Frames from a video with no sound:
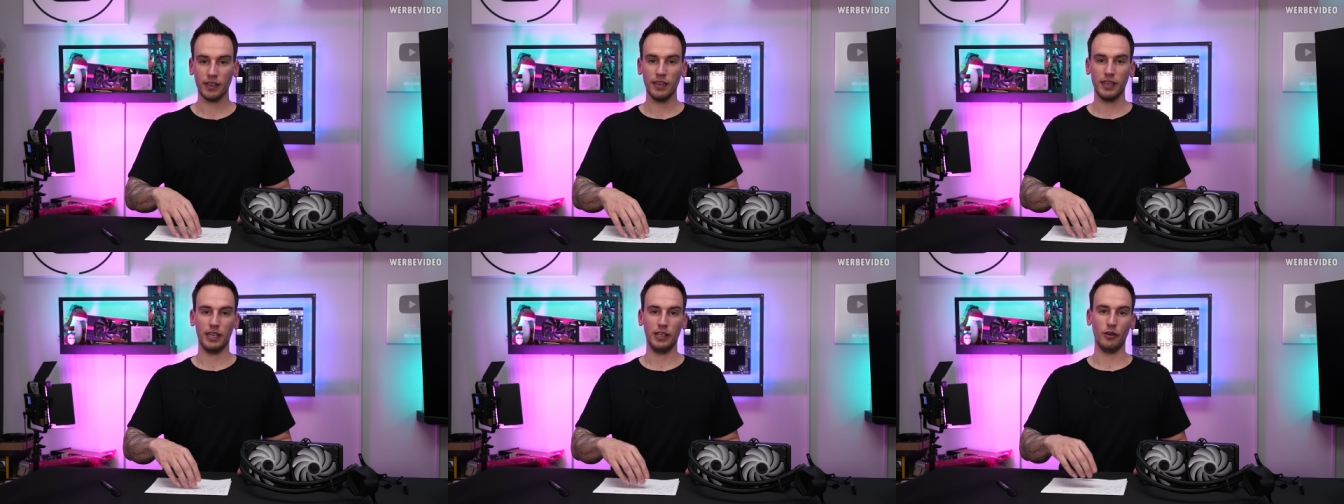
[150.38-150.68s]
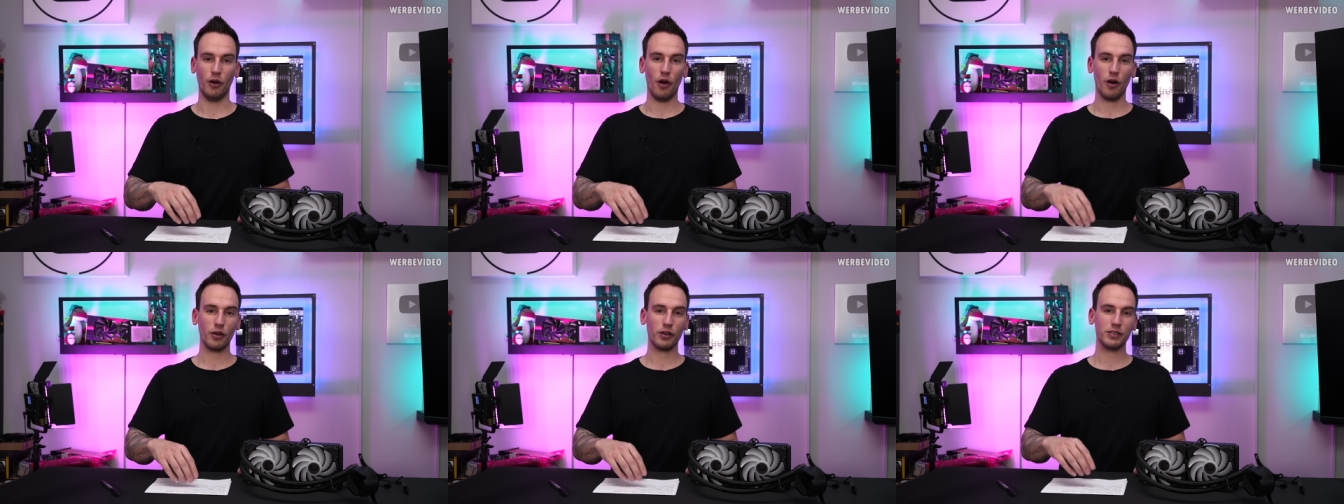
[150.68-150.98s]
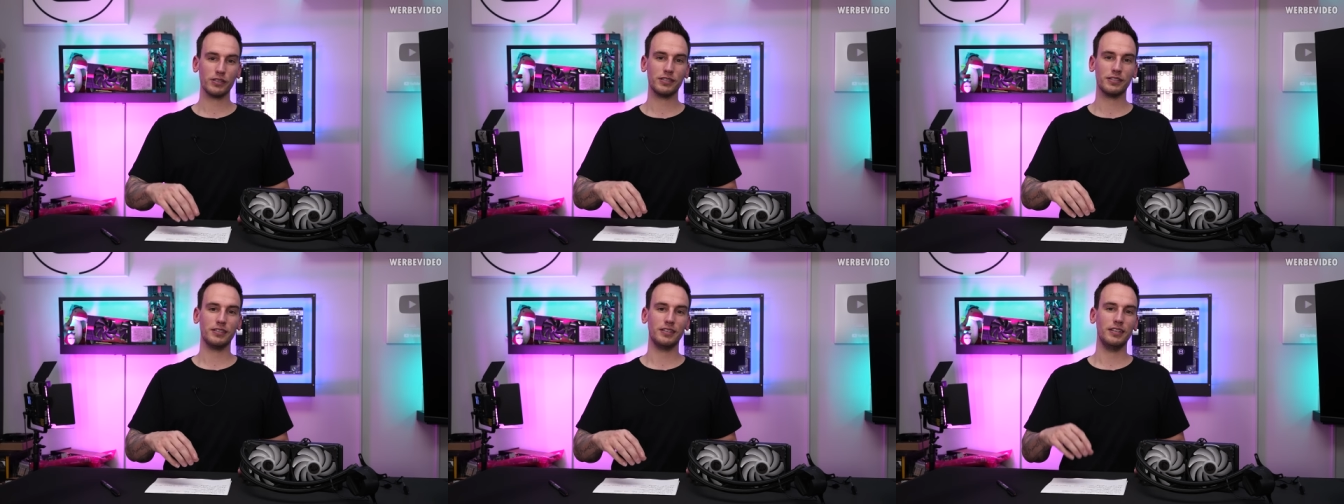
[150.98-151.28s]
In
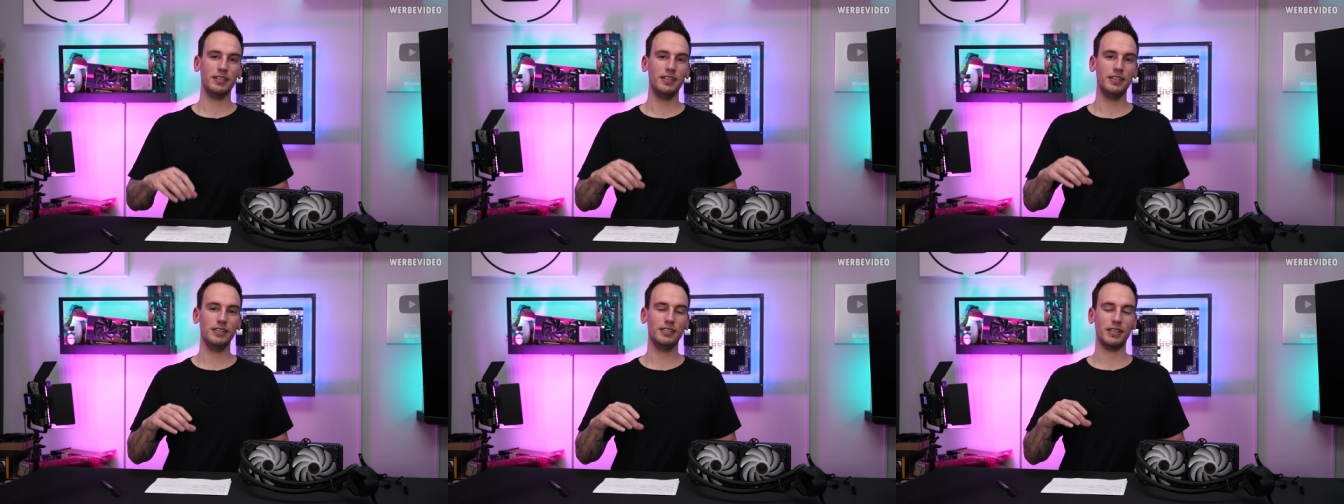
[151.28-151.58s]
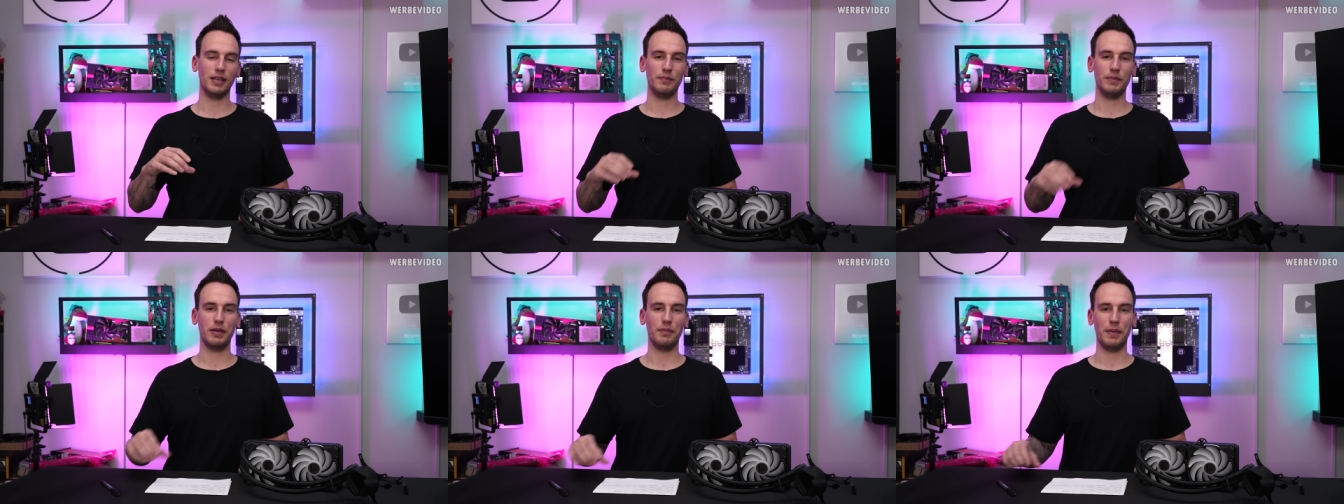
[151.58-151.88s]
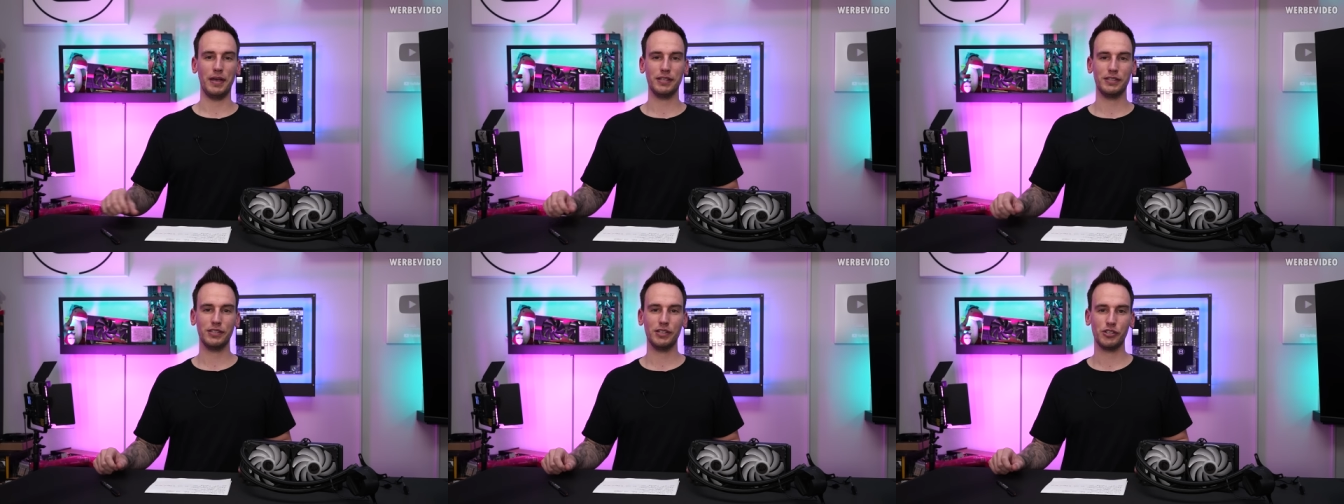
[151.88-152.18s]
August, he sent me a
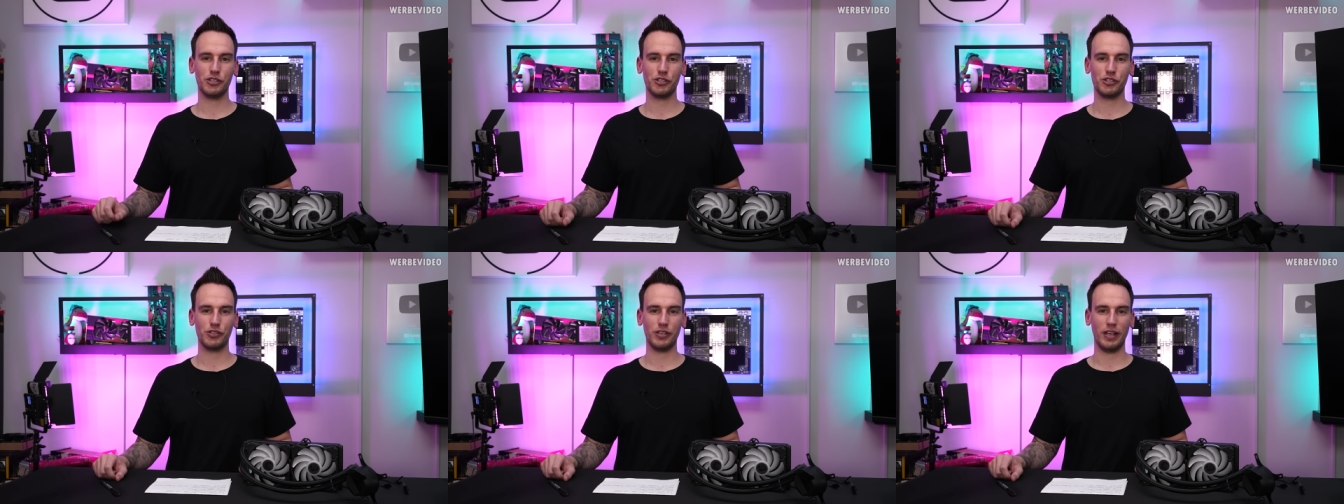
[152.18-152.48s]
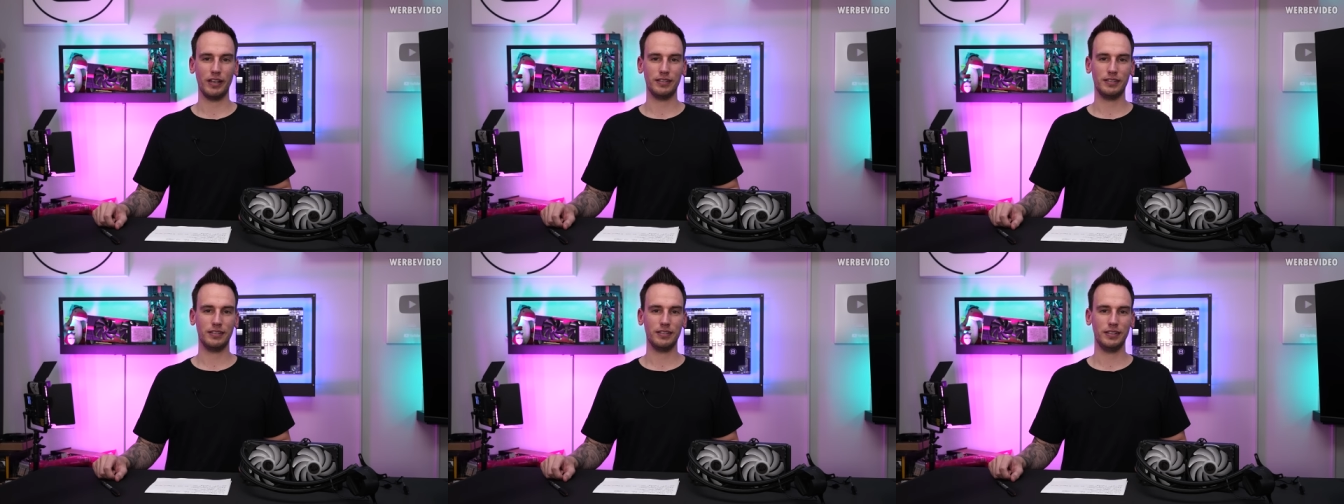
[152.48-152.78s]
message that